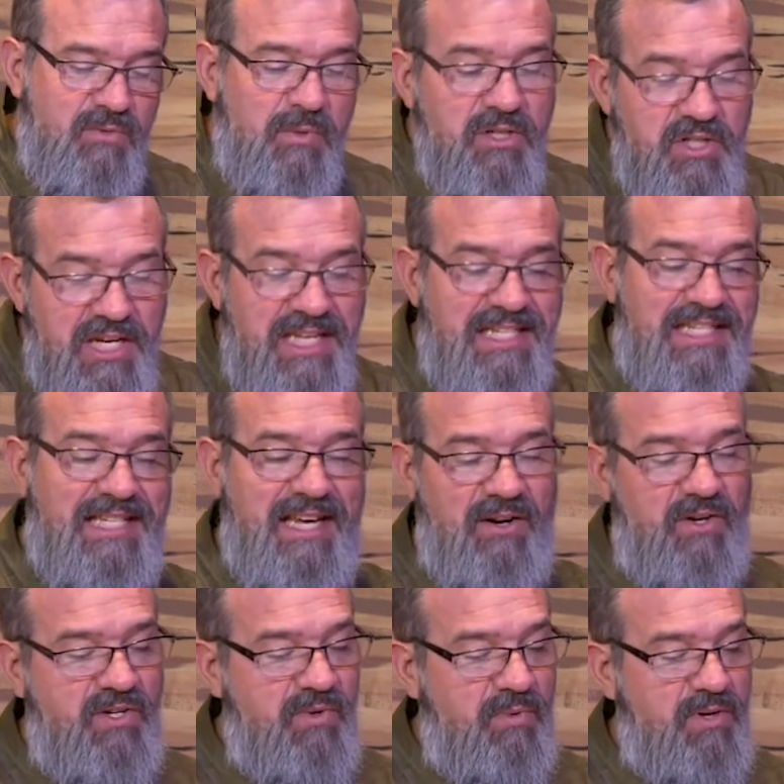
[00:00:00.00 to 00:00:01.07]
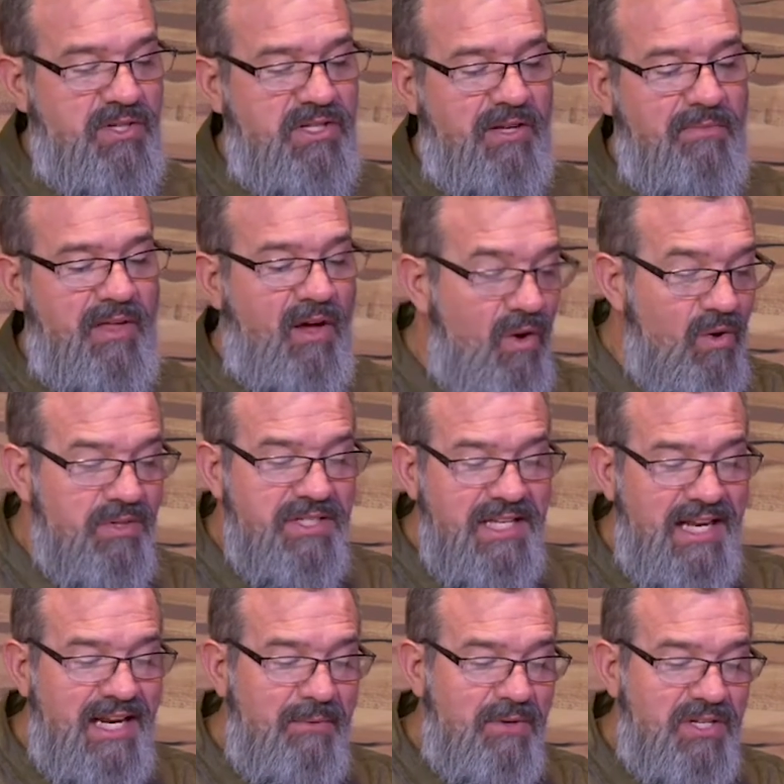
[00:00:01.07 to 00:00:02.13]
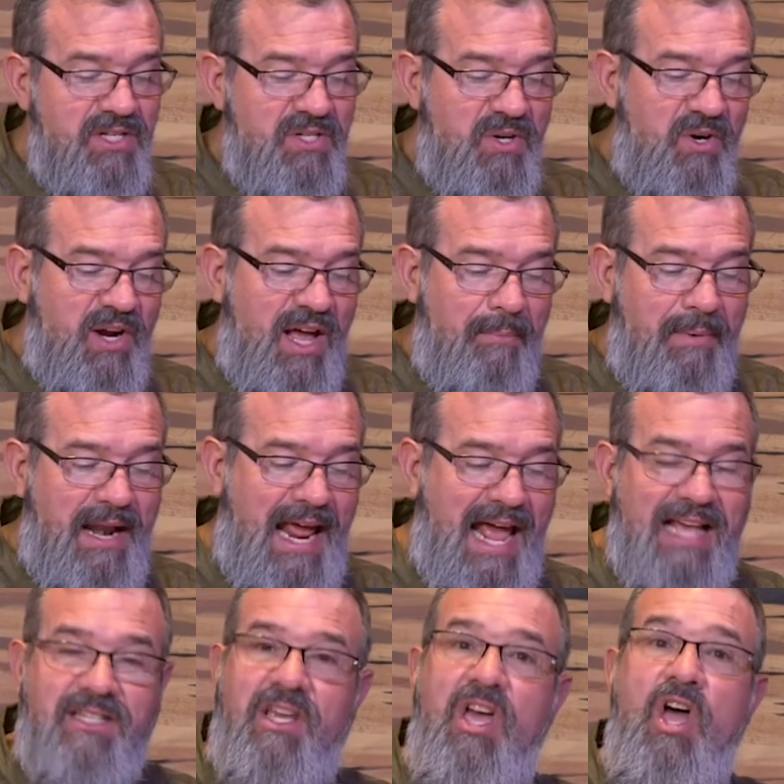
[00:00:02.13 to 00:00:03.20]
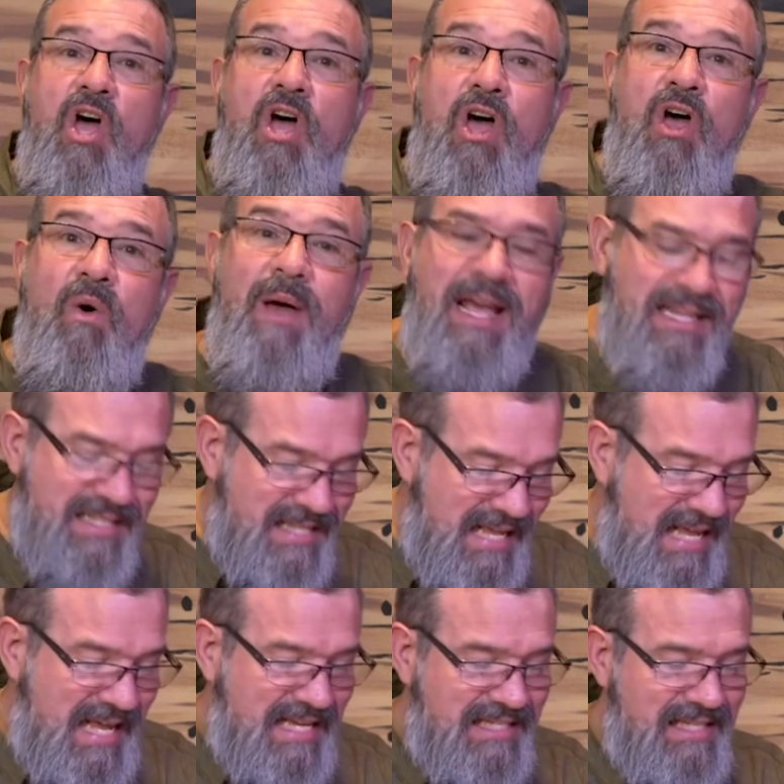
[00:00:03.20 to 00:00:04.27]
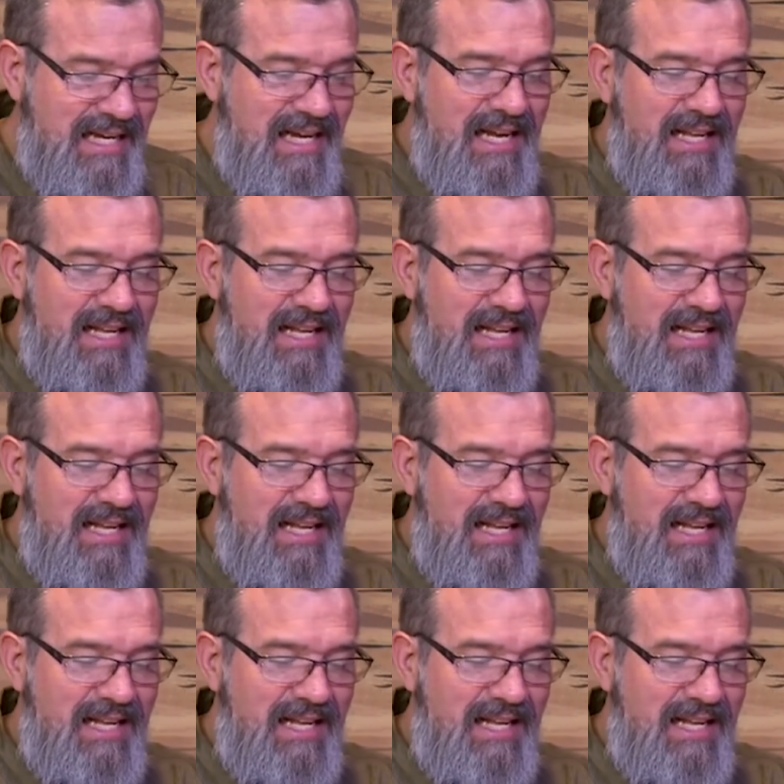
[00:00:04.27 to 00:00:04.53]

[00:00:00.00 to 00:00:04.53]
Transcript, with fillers: When Jesus entered Jerusalem, the whole city was stirred up and asked, Who is this?